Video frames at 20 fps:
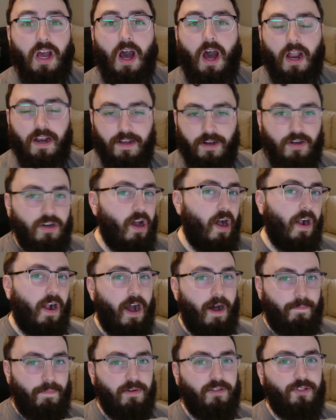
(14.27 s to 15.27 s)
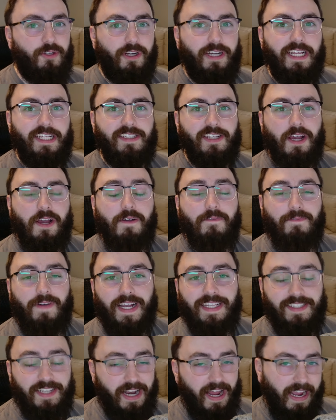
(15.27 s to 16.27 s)
underdog opportunities,
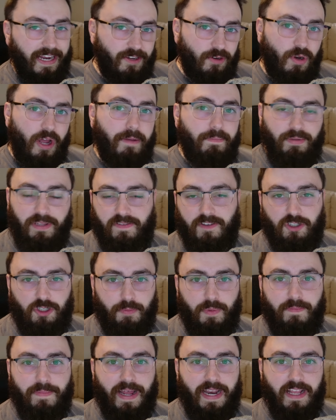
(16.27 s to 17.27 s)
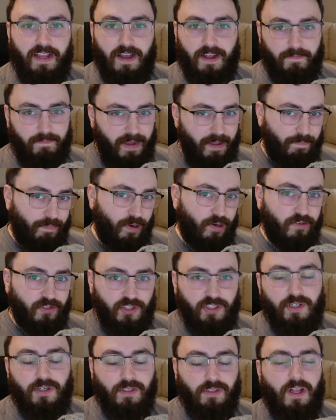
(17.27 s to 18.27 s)
fights that I do not believe you should be betting on, my
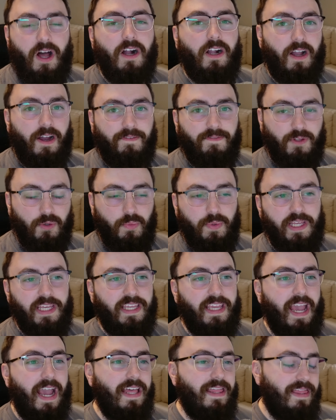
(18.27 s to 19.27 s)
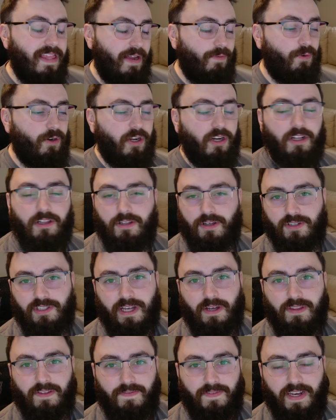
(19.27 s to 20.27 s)
personal lock of the week, and then we're going to close
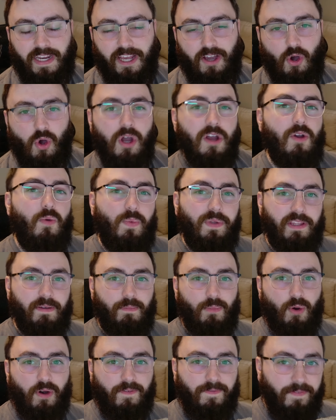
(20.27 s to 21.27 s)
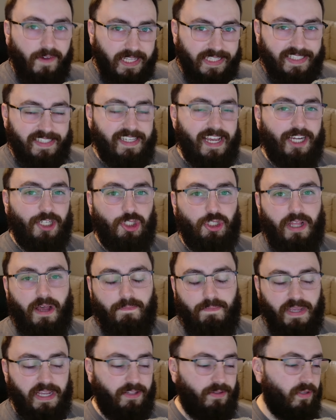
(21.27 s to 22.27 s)
out the video with a more fun section, that
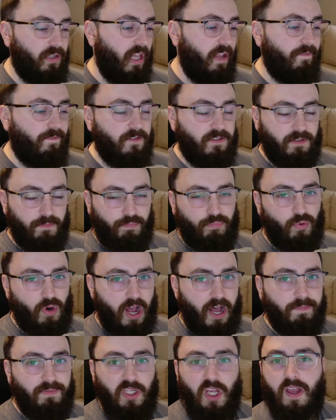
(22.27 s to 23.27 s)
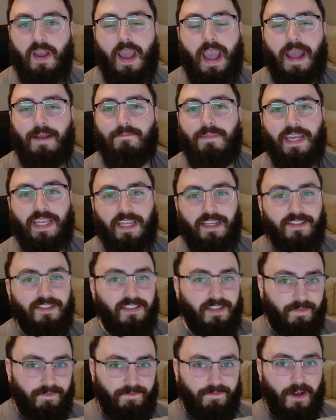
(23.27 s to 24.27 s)
being looking for some props and making
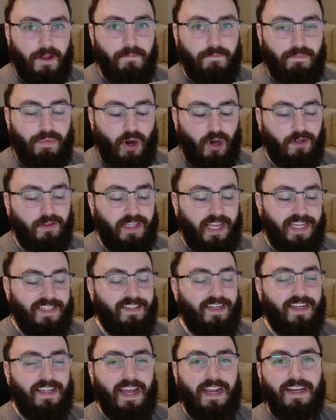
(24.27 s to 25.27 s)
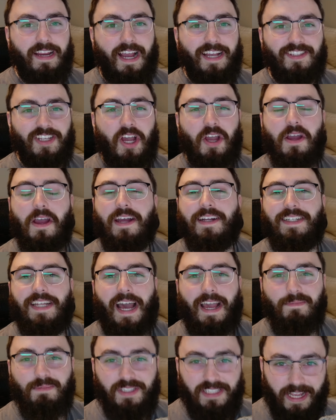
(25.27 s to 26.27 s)
some fun parlays. And again, guys,
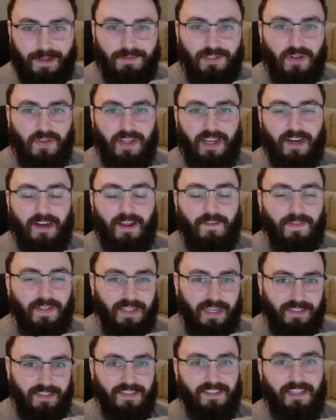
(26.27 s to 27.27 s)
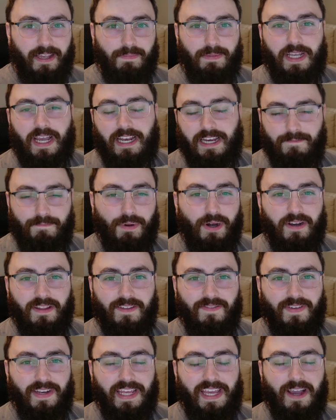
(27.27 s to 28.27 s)
timestamps are there if you'd like to skip to any part of the
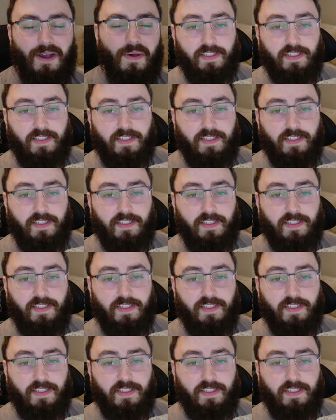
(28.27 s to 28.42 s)
video.